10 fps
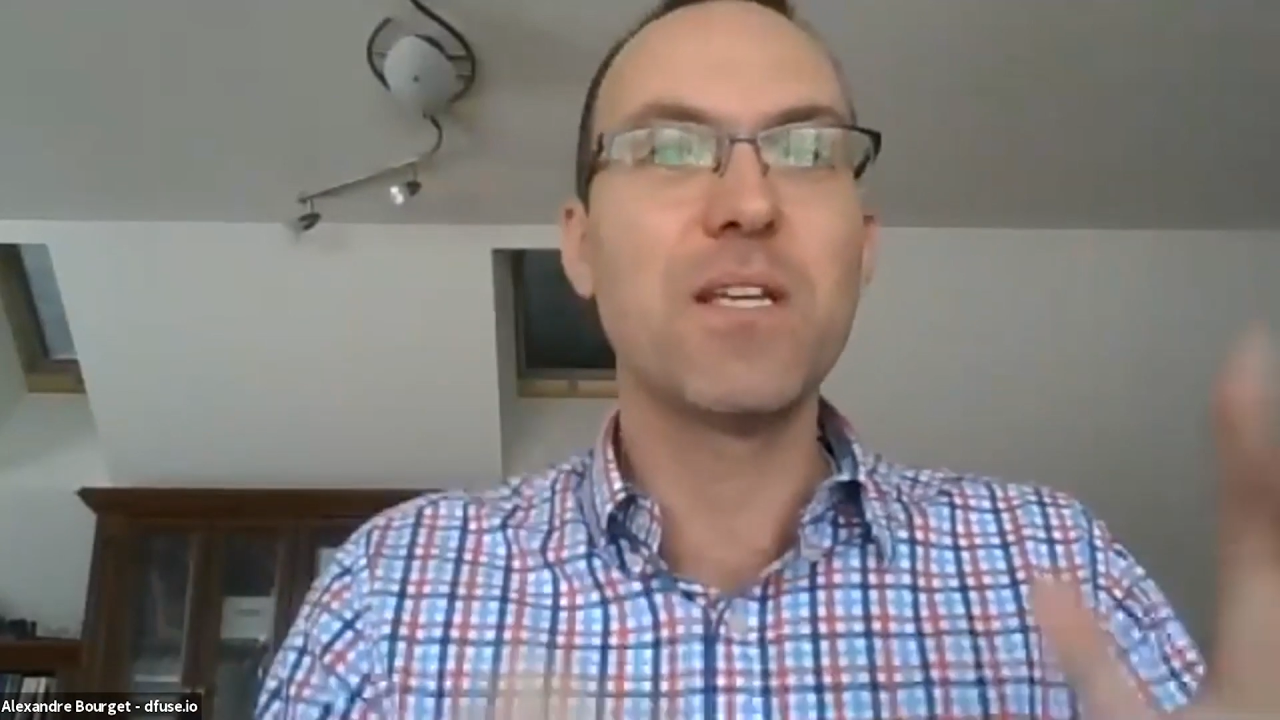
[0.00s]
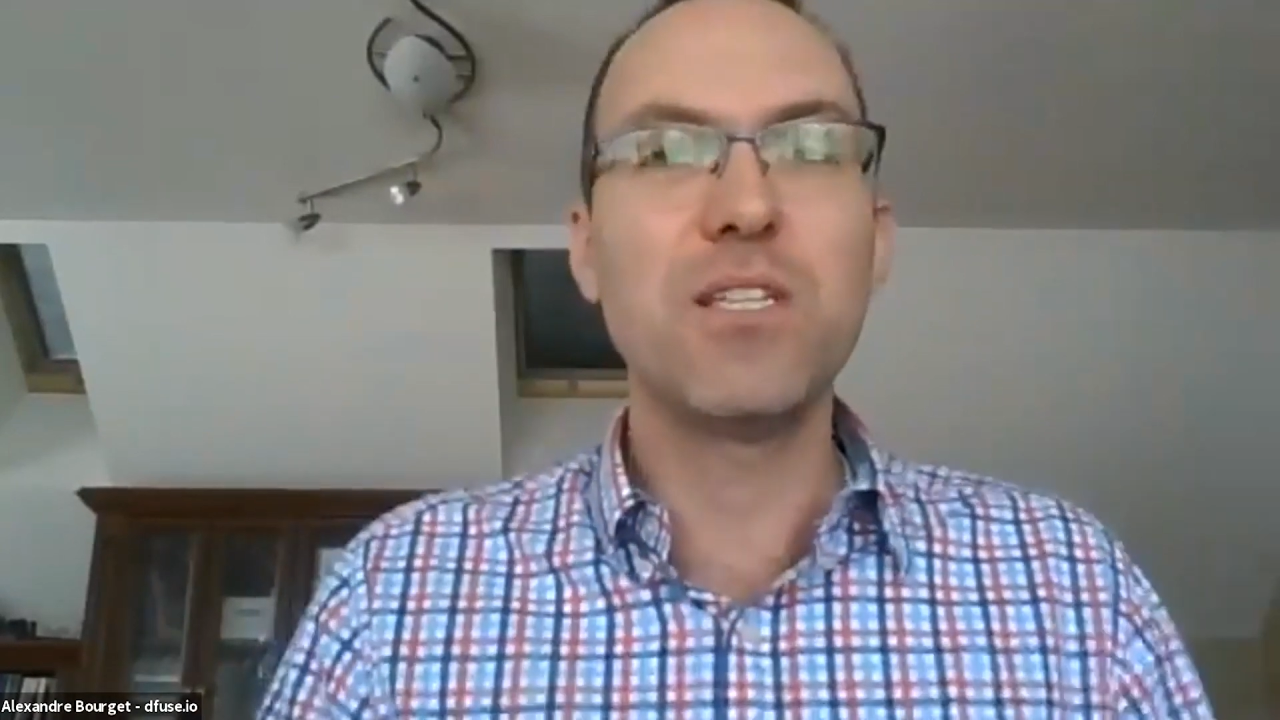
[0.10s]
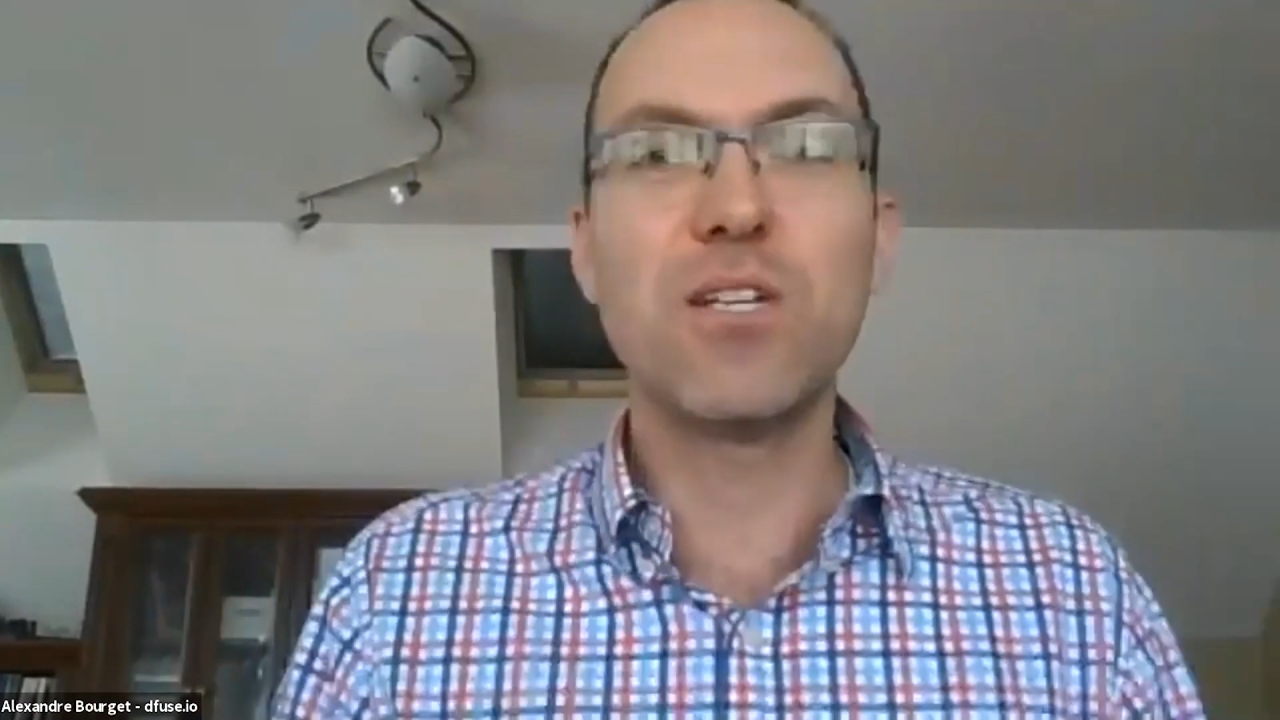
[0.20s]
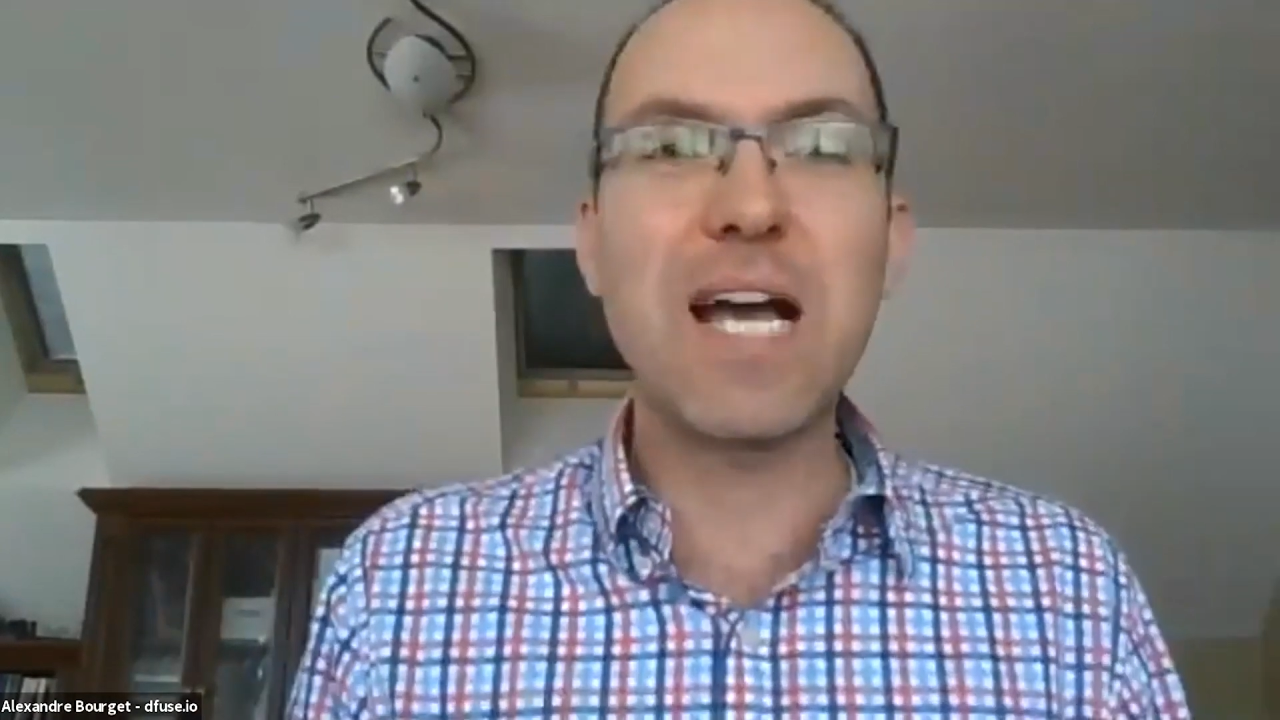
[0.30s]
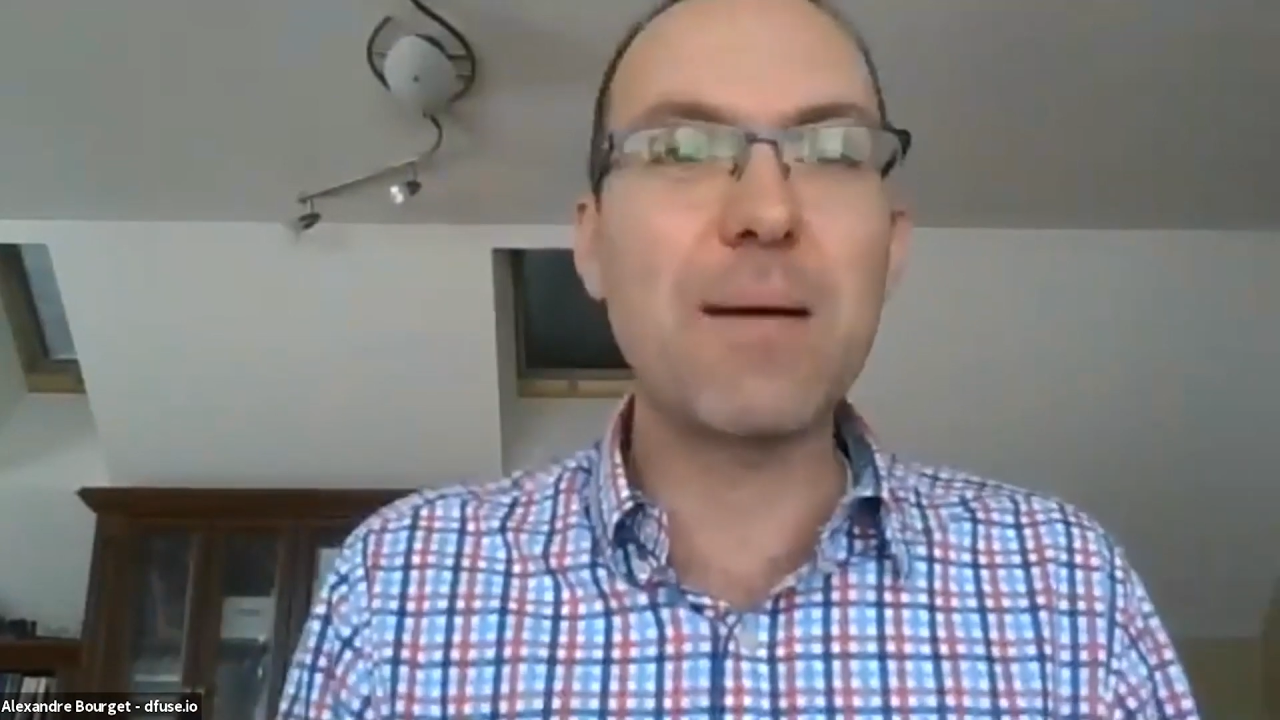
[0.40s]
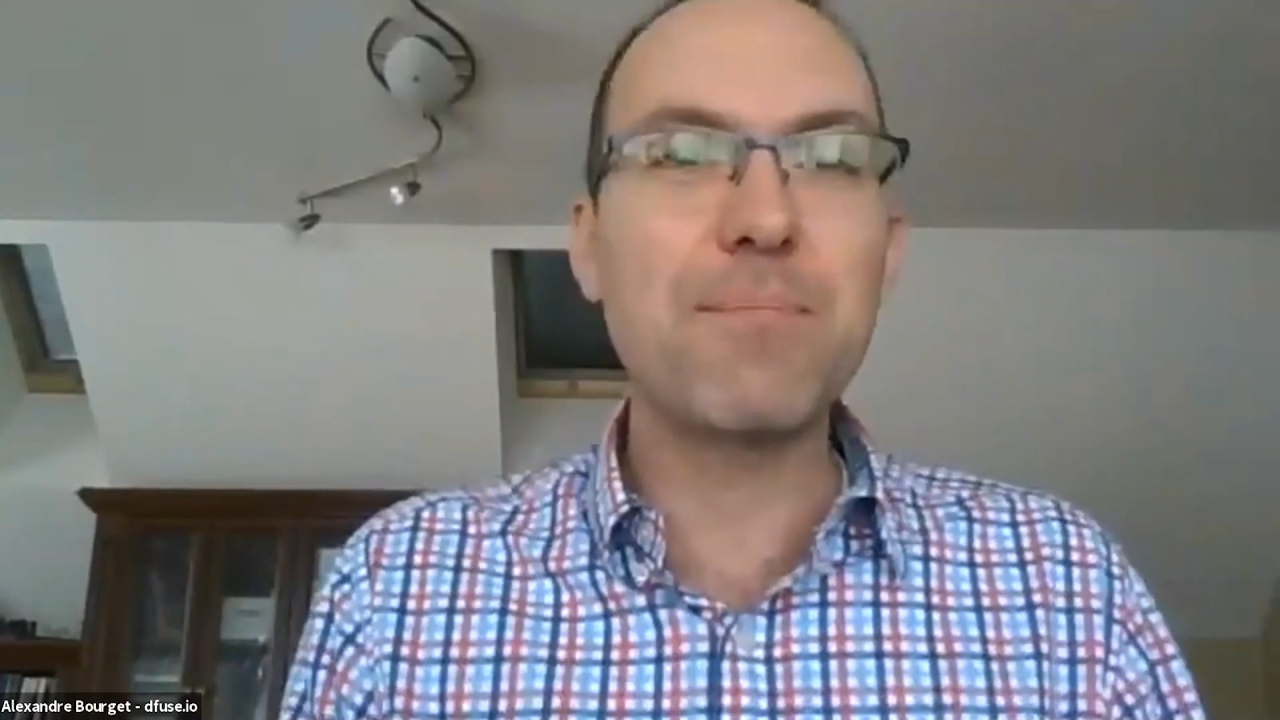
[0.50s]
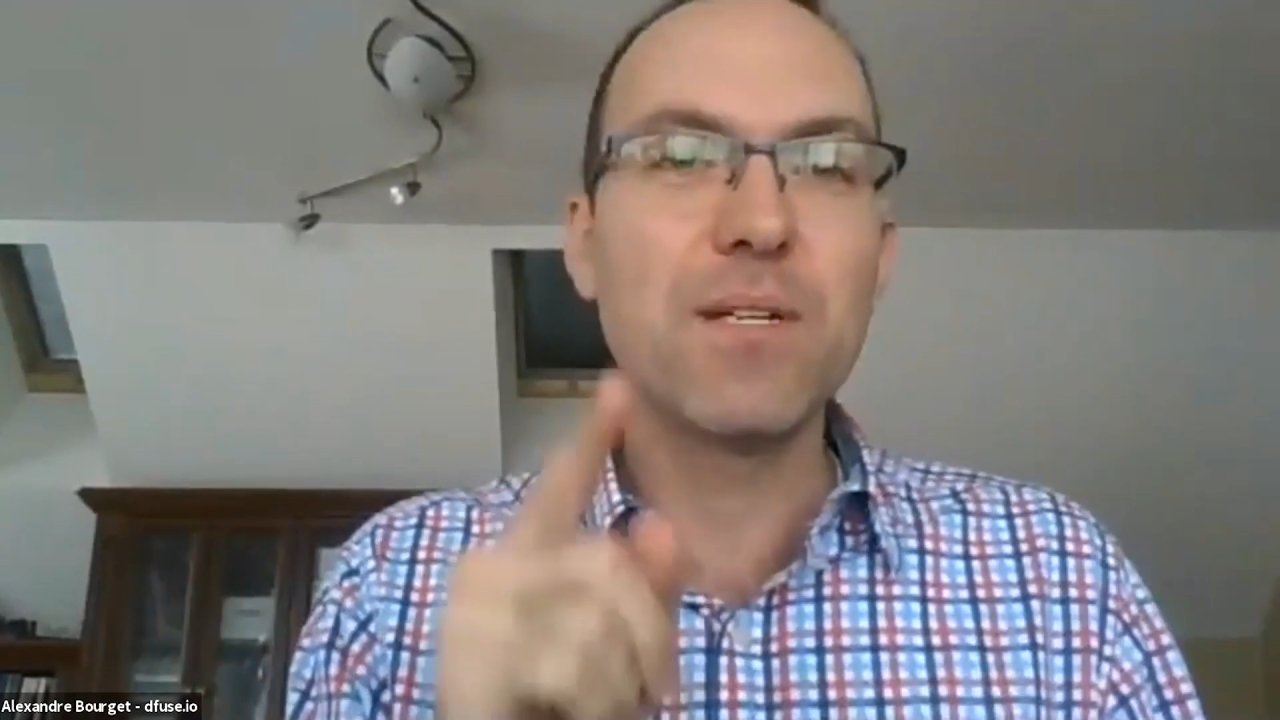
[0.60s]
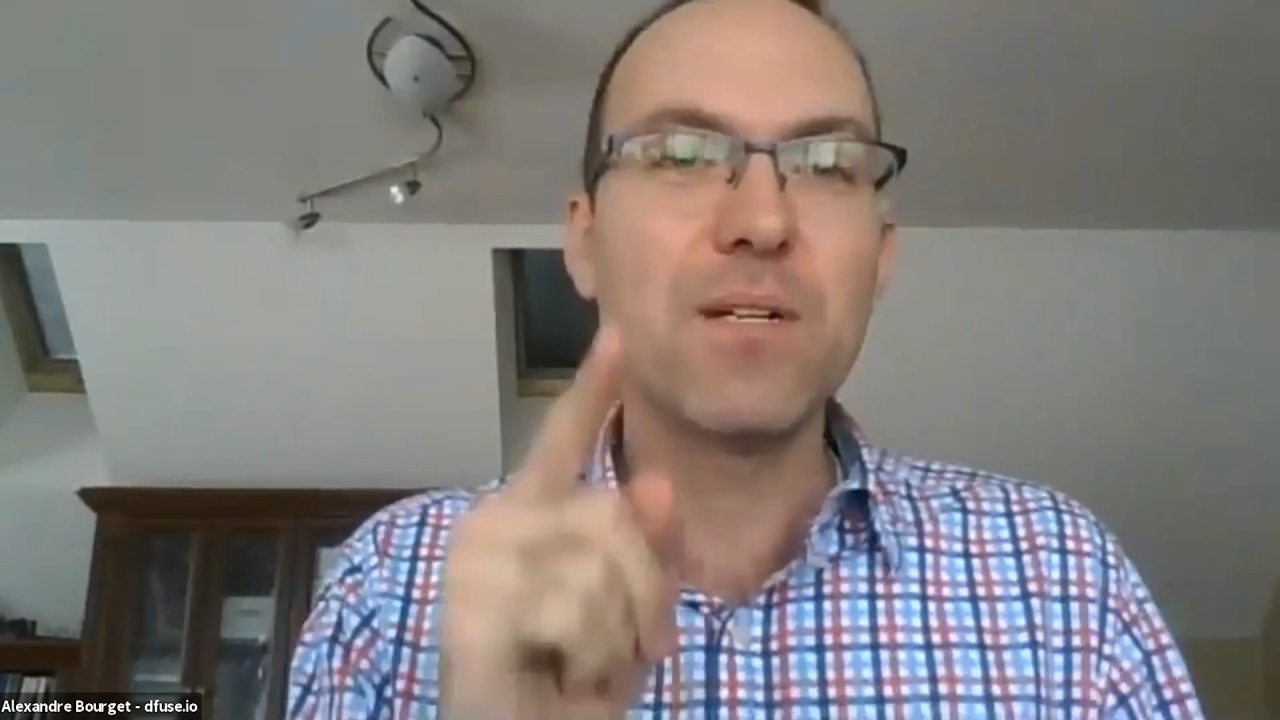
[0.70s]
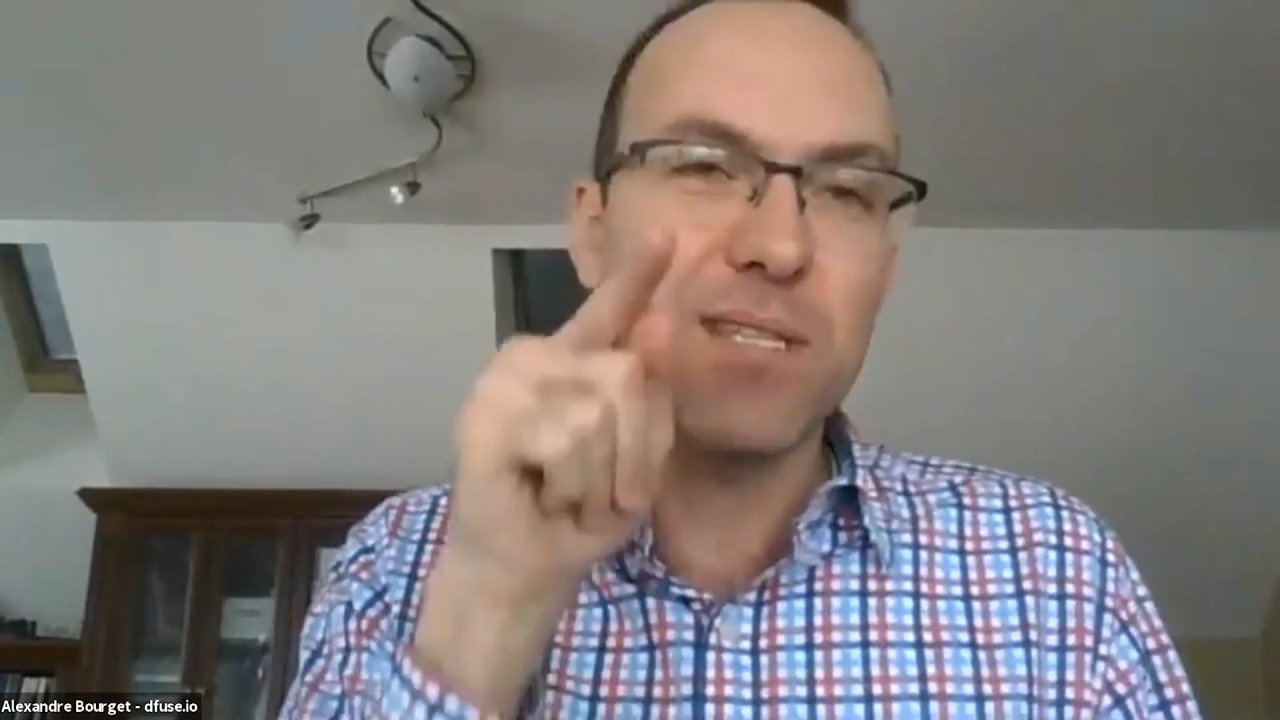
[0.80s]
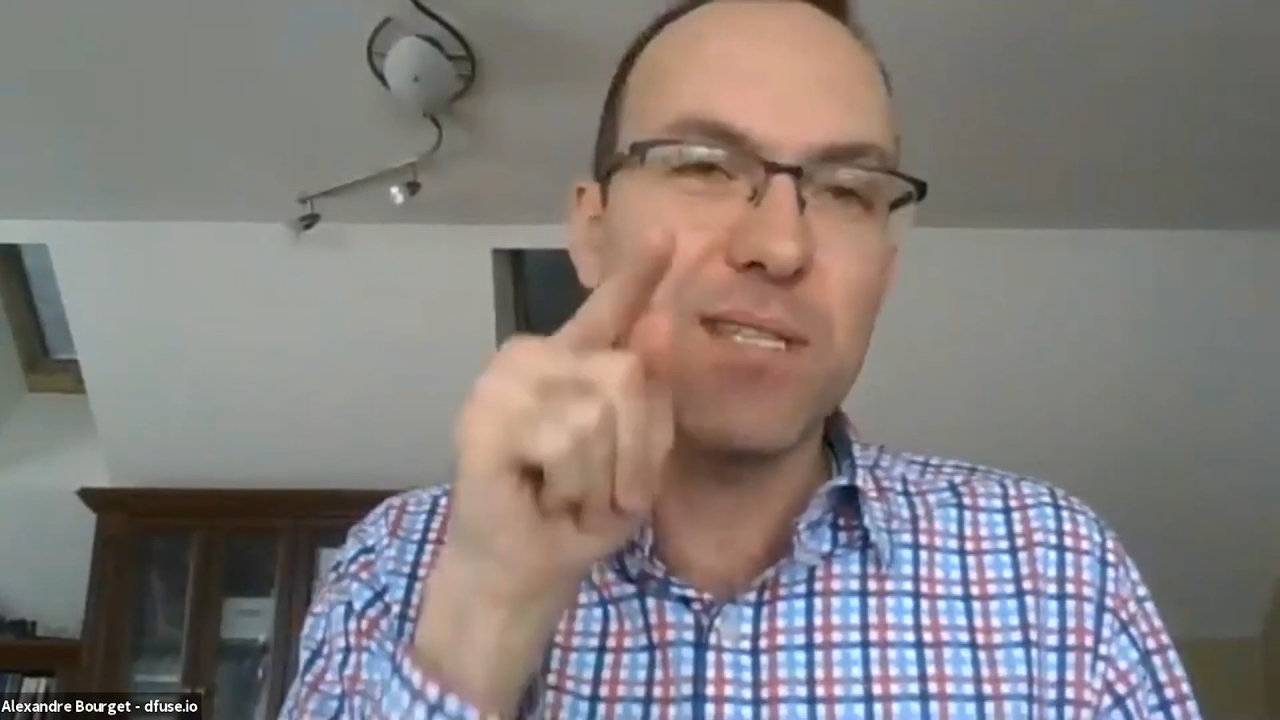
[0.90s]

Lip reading: your app with a